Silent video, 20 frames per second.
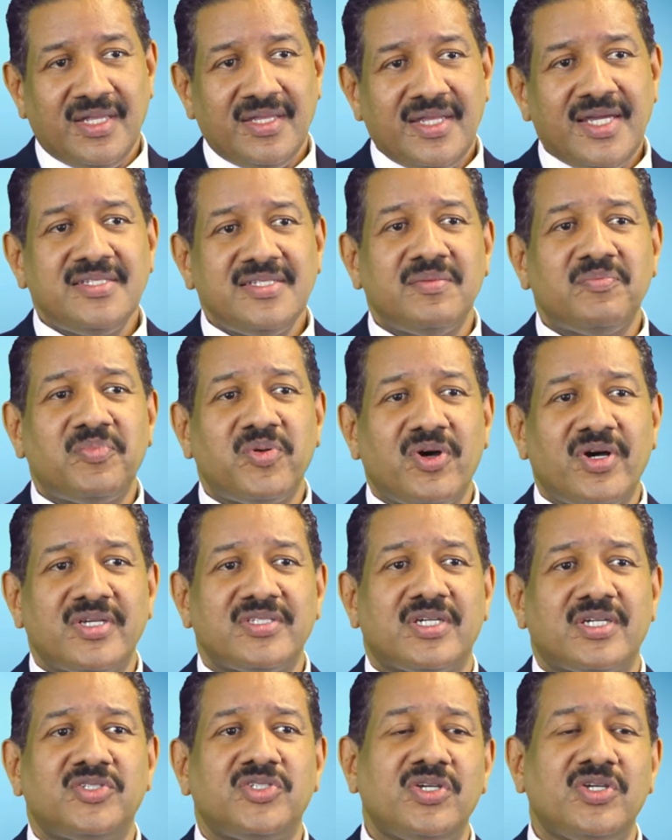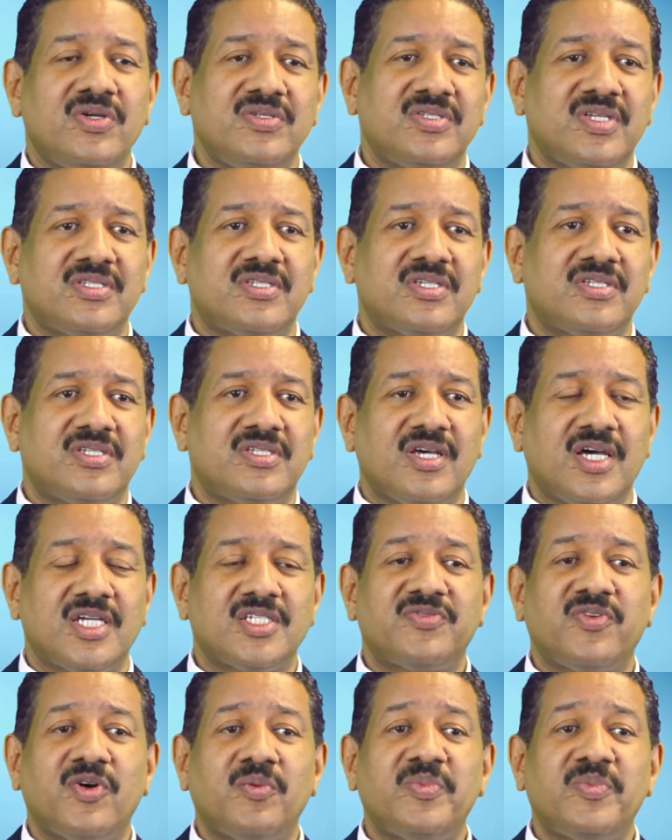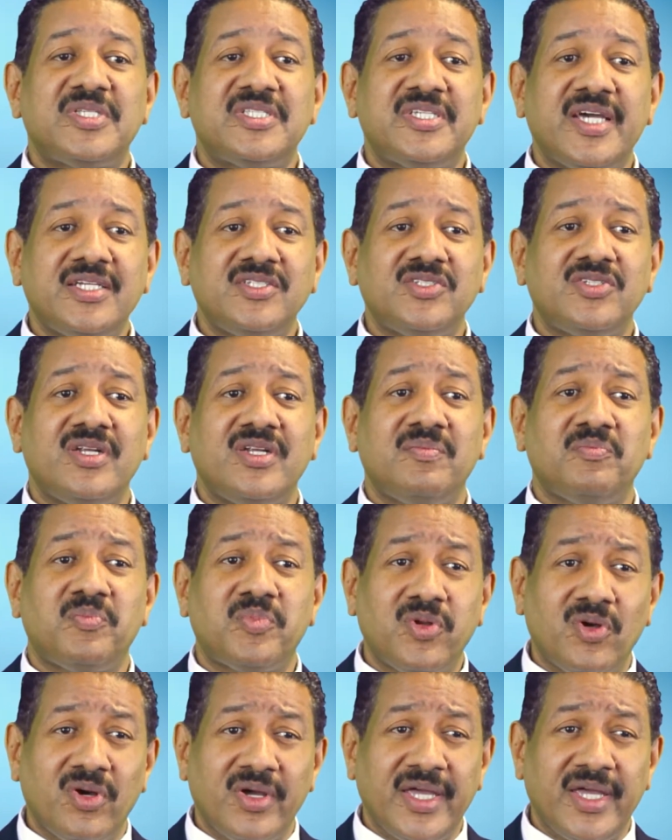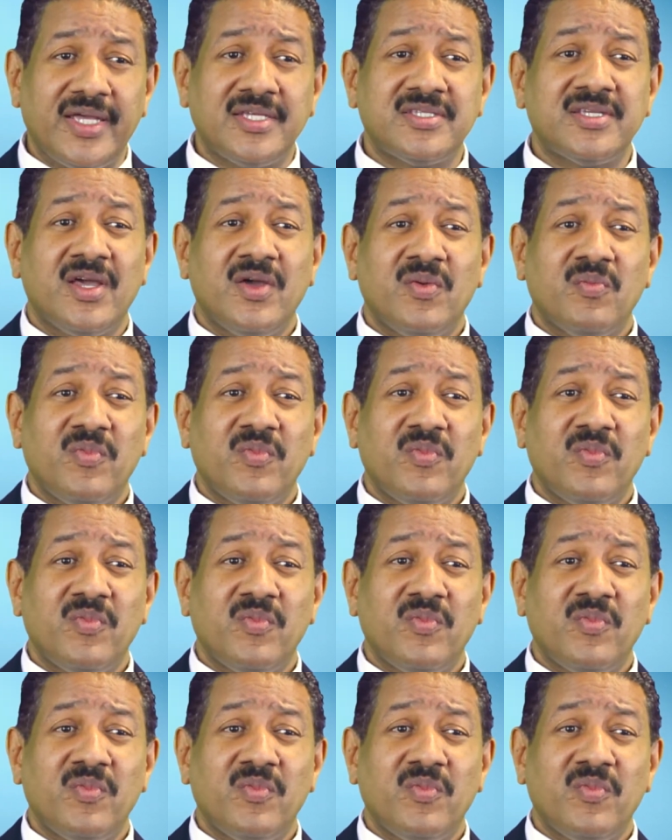These employers are choosing to search for potential employees